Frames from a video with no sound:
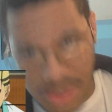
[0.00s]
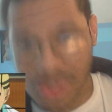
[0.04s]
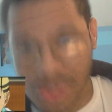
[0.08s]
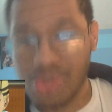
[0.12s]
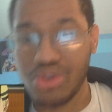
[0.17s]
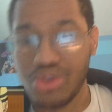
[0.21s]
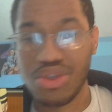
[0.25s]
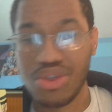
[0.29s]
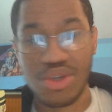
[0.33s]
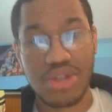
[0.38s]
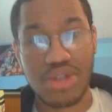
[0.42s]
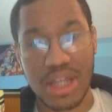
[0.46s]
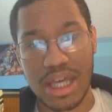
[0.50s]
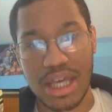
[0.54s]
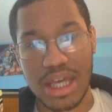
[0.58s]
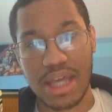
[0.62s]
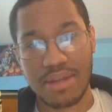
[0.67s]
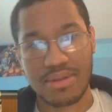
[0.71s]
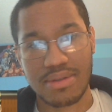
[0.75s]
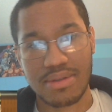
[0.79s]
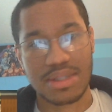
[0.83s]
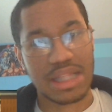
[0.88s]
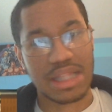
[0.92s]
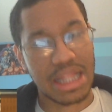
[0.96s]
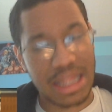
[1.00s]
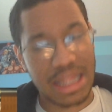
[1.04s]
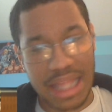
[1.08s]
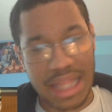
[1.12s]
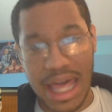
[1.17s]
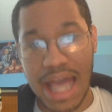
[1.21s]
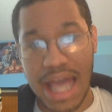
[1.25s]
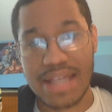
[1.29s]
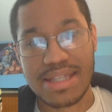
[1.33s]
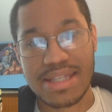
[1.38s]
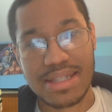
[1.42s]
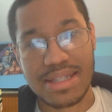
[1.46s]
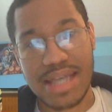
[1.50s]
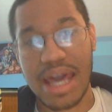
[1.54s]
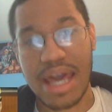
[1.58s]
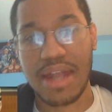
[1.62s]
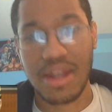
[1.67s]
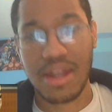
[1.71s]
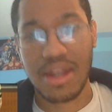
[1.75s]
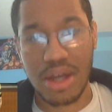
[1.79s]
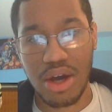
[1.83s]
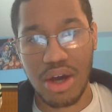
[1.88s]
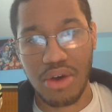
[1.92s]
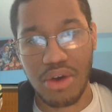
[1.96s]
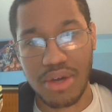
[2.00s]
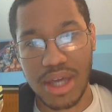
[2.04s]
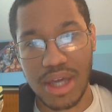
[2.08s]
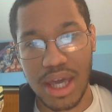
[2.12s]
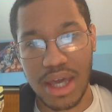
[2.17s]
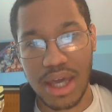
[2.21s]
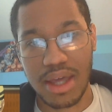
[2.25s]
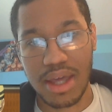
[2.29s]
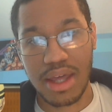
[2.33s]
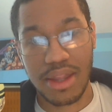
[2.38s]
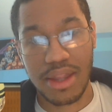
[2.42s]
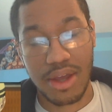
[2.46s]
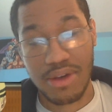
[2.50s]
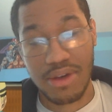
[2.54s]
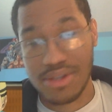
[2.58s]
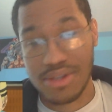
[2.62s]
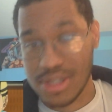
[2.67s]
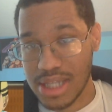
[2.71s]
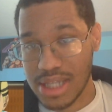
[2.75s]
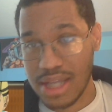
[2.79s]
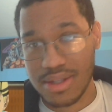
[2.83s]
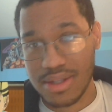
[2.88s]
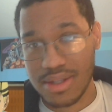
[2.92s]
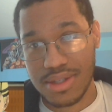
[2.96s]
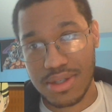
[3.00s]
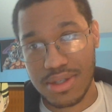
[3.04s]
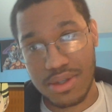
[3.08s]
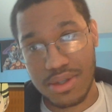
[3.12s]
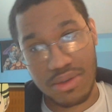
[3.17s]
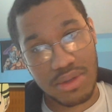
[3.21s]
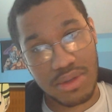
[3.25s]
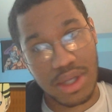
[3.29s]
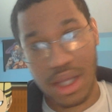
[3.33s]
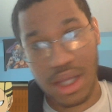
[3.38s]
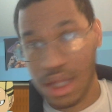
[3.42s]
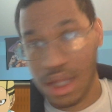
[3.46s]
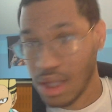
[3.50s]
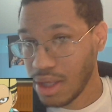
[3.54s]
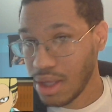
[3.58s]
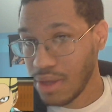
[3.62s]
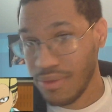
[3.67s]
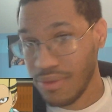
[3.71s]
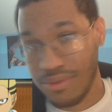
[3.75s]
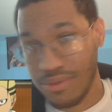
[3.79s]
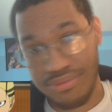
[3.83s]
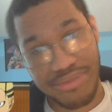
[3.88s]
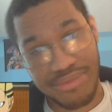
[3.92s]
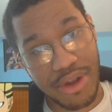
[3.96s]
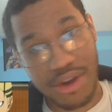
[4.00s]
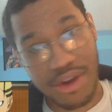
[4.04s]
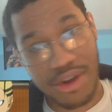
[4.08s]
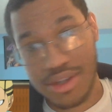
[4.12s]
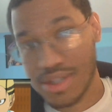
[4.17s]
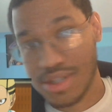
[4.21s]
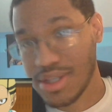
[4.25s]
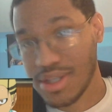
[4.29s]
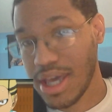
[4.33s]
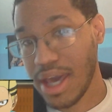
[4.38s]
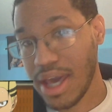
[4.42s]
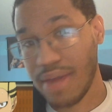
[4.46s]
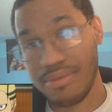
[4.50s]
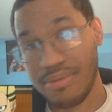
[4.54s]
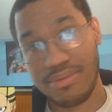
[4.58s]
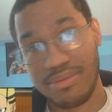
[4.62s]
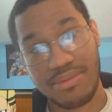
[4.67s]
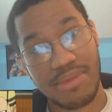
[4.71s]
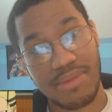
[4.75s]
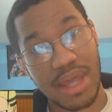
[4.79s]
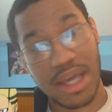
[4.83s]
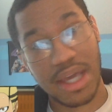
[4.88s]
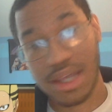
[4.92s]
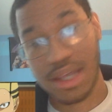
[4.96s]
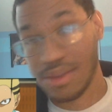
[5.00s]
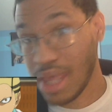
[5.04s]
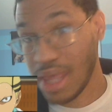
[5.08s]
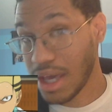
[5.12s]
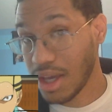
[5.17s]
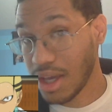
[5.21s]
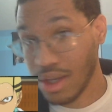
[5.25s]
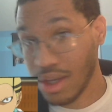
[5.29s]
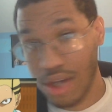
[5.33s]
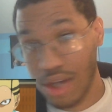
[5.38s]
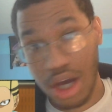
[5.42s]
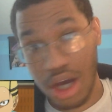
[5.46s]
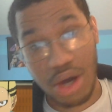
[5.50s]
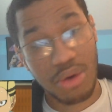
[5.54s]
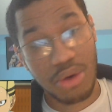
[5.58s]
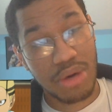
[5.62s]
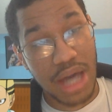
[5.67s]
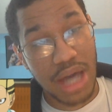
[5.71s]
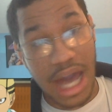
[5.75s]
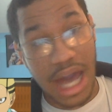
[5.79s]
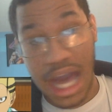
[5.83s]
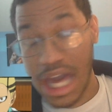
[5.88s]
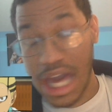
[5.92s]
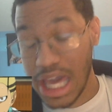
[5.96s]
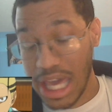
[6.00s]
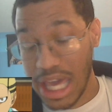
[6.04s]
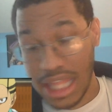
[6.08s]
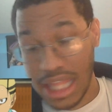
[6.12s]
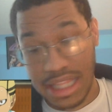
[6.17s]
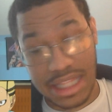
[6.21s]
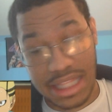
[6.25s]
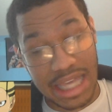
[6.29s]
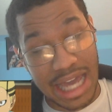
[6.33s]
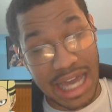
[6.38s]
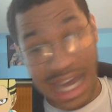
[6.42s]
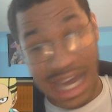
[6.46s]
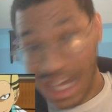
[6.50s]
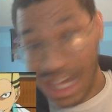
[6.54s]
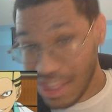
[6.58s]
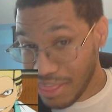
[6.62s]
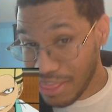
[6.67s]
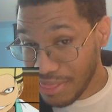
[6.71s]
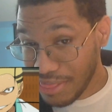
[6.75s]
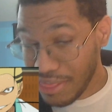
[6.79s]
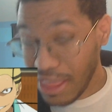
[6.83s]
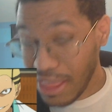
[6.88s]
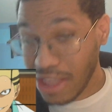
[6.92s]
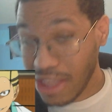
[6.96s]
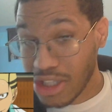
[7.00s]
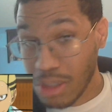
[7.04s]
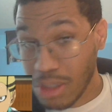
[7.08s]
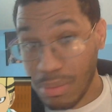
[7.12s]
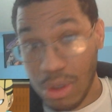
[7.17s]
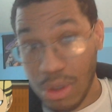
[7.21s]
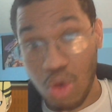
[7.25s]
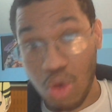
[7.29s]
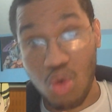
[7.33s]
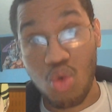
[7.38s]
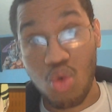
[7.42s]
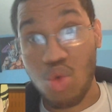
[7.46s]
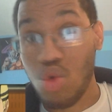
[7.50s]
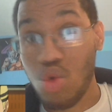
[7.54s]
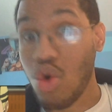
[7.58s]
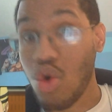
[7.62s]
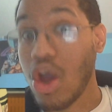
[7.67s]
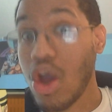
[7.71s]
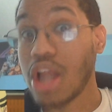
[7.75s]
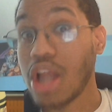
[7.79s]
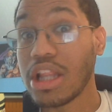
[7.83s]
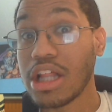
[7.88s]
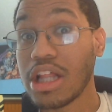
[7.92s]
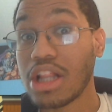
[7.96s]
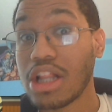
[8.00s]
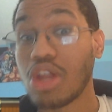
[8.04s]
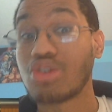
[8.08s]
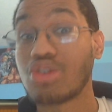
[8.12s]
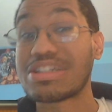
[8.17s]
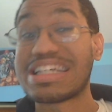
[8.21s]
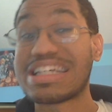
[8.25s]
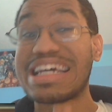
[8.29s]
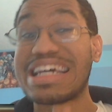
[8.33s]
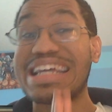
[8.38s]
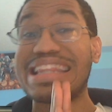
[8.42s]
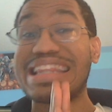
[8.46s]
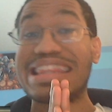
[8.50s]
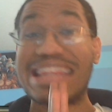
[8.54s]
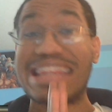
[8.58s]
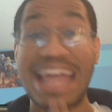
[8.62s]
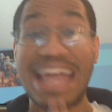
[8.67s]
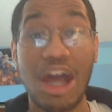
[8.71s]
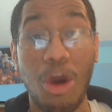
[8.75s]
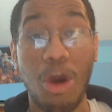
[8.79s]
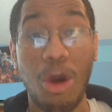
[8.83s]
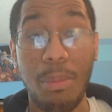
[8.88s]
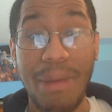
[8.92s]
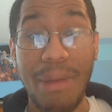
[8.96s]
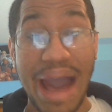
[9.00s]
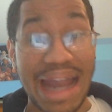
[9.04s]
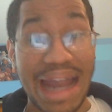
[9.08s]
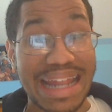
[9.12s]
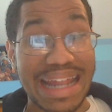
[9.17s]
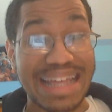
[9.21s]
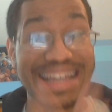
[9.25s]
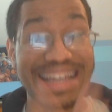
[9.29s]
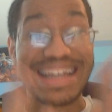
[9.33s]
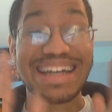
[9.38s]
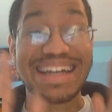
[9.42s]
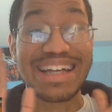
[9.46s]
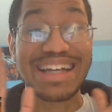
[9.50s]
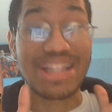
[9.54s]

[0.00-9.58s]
to the end, to the last set, okay? They're on set two, third set, they can go. And I think it's gonna be really close, nail-biting,